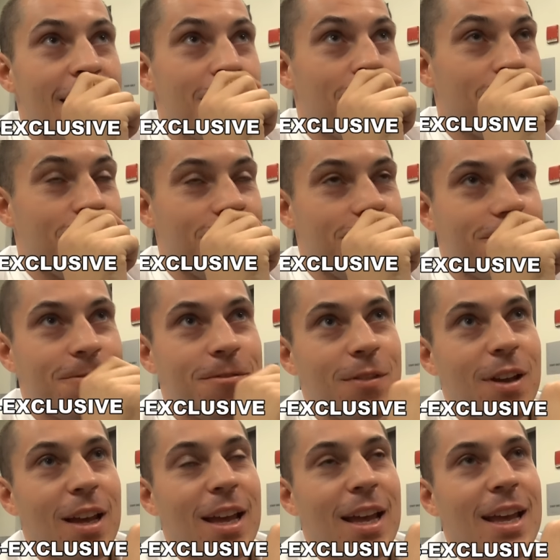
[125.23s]

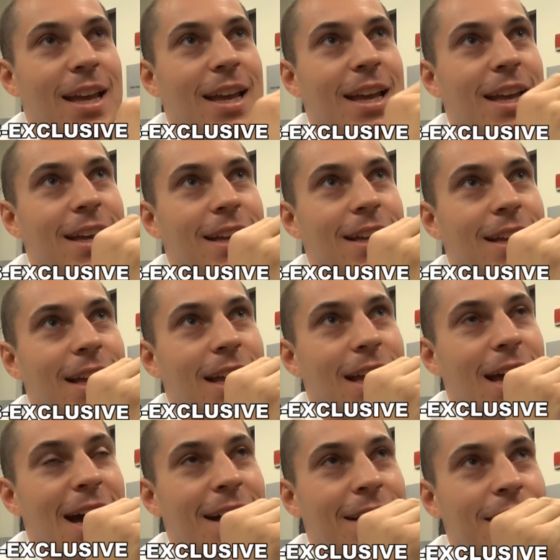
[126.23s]

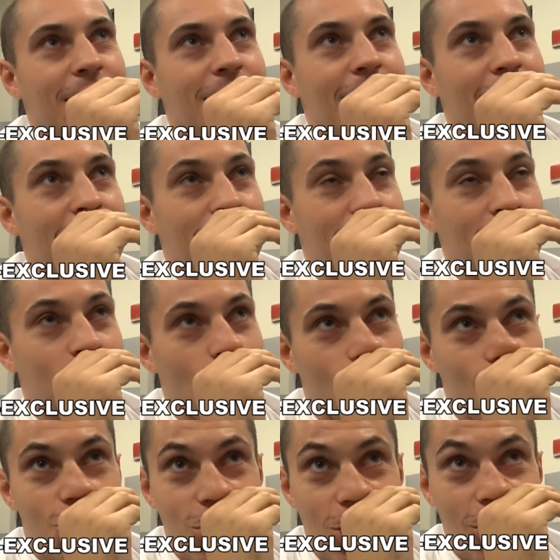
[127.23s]
If Anthony, if it
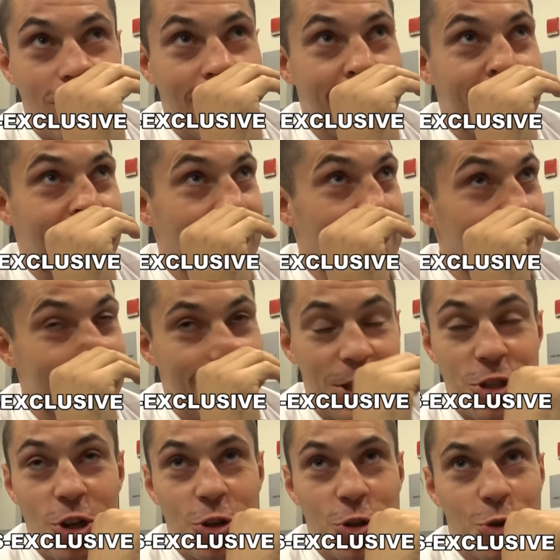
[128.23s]
goes early, Anthony
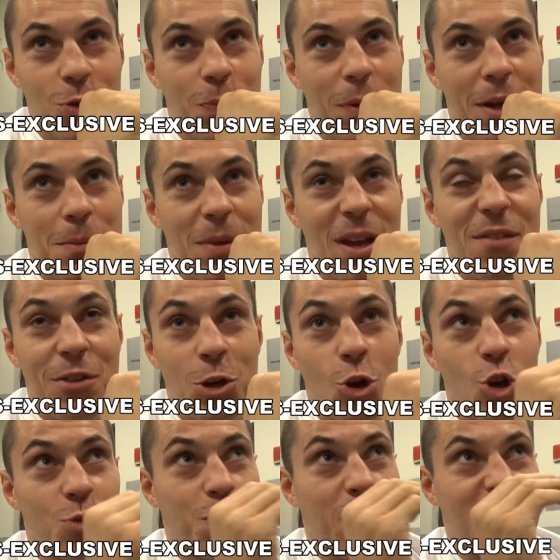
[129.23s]
Joshua would beat him. If it
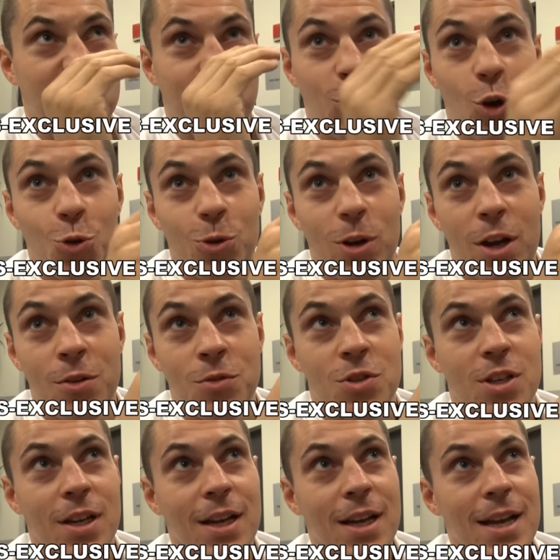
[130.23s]
goes past four
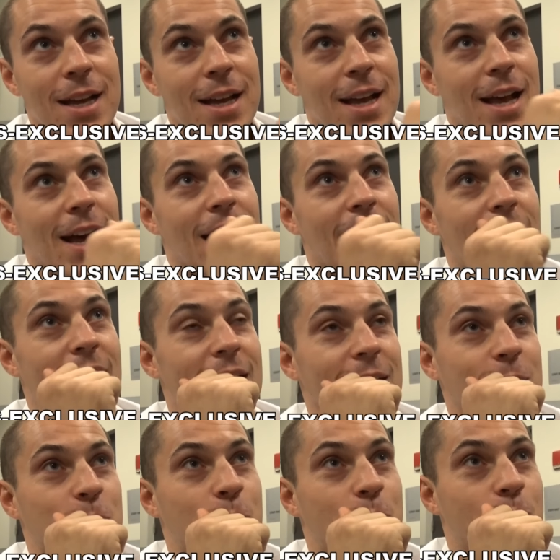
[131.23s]
rounds,
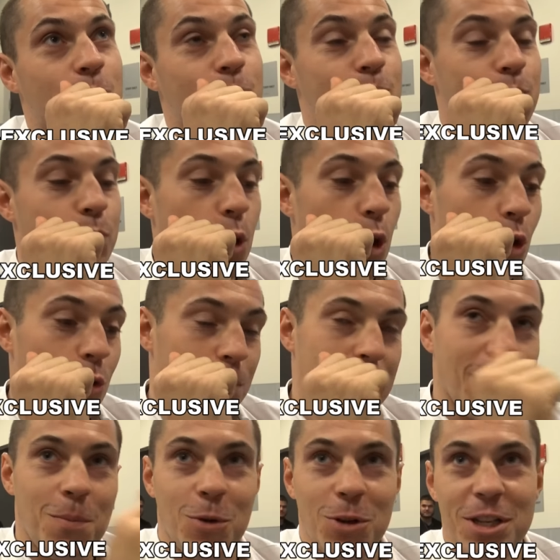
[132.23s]
uh, put
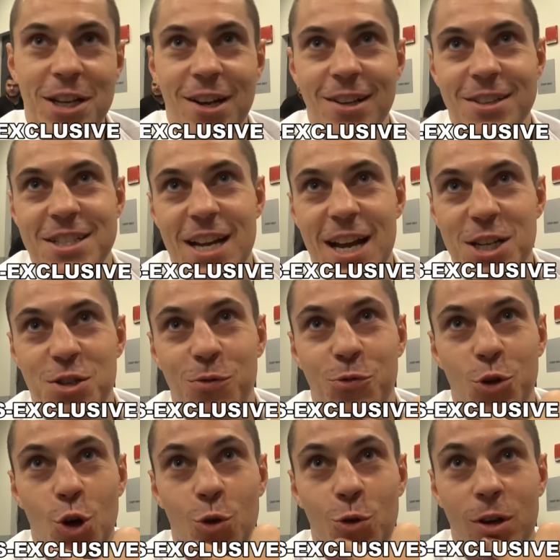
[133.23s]
my money on Tyson
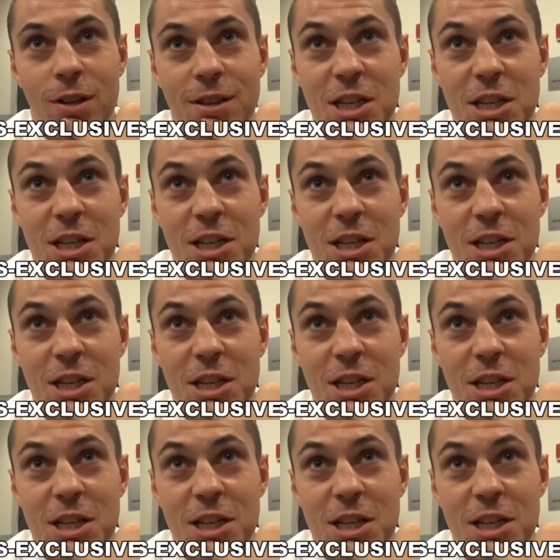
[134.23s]
Fury.